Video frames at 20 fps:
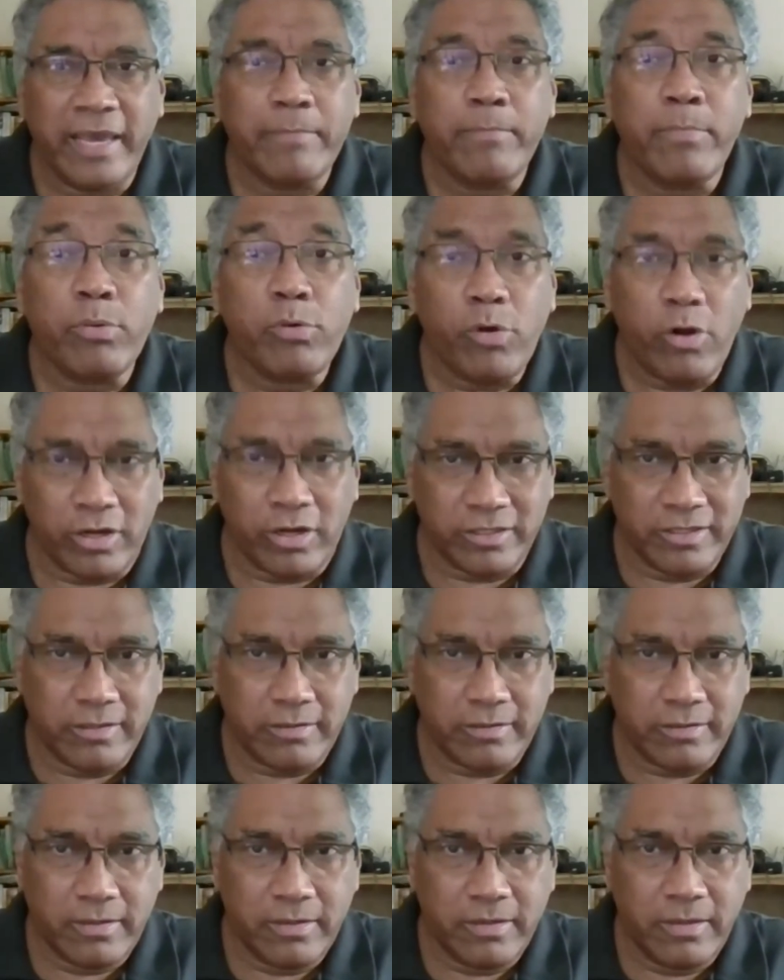
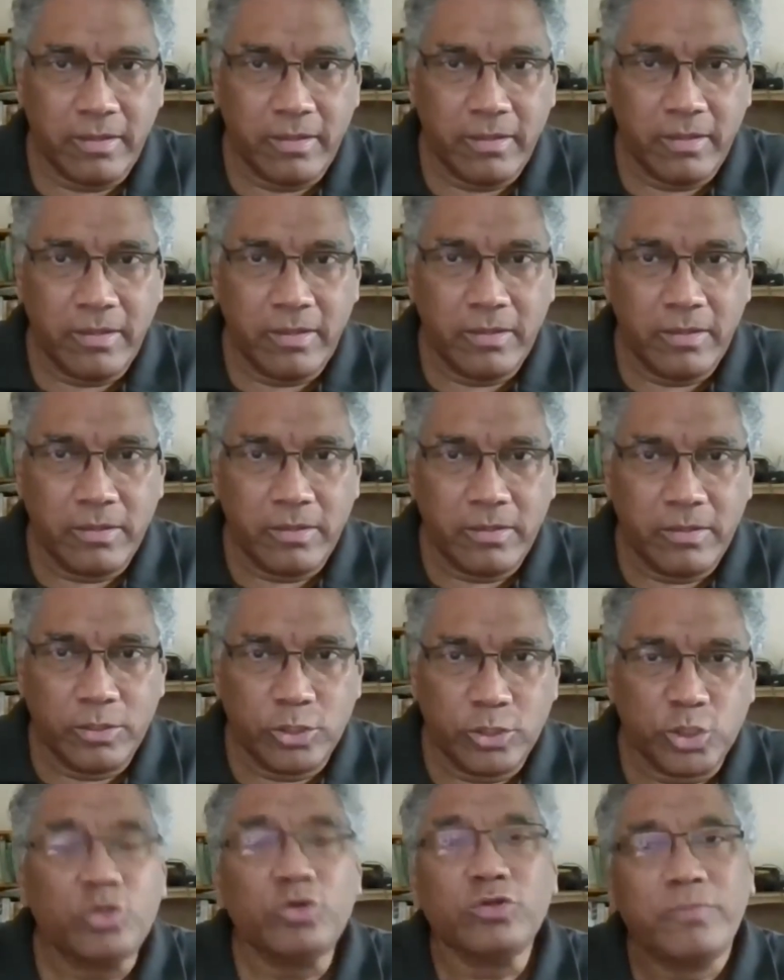abroad
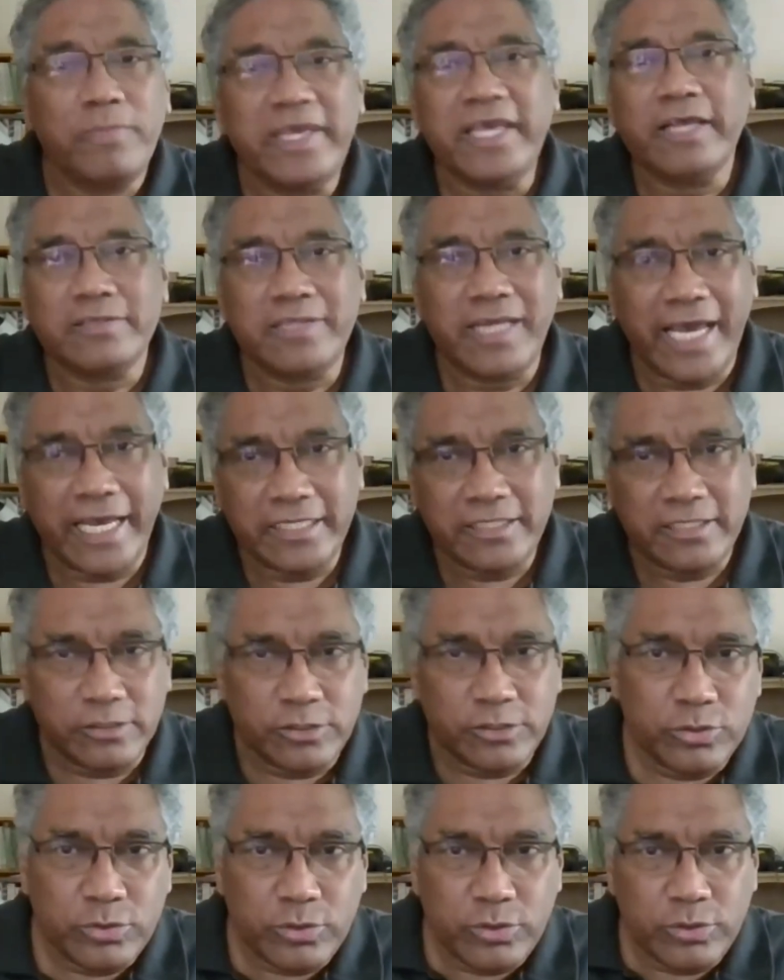should be
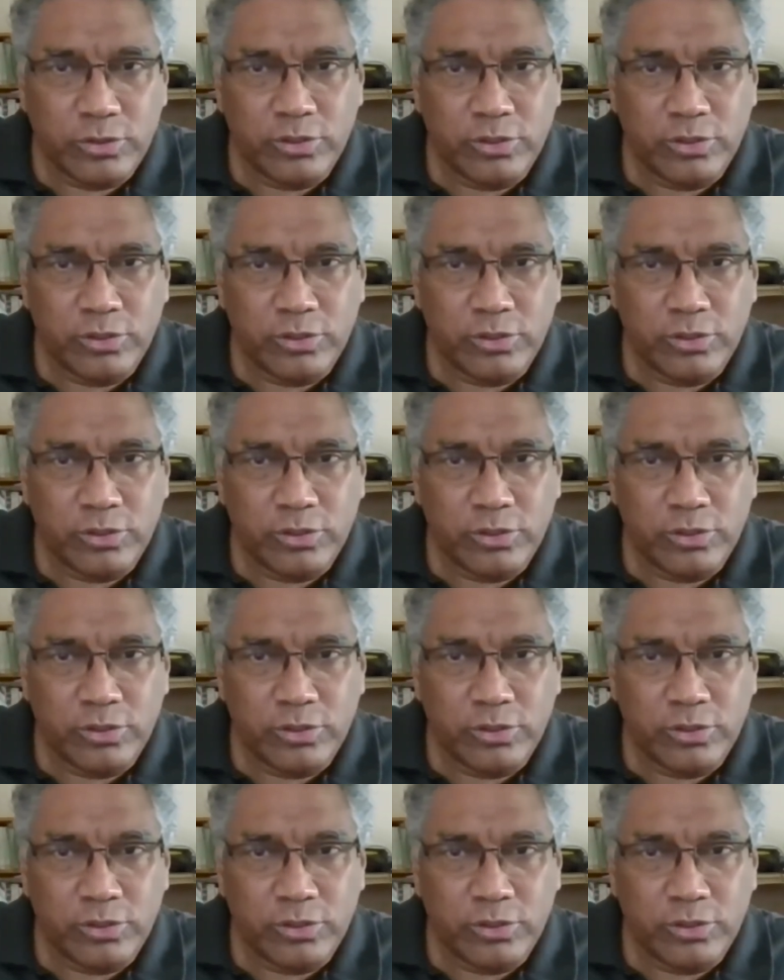entitled to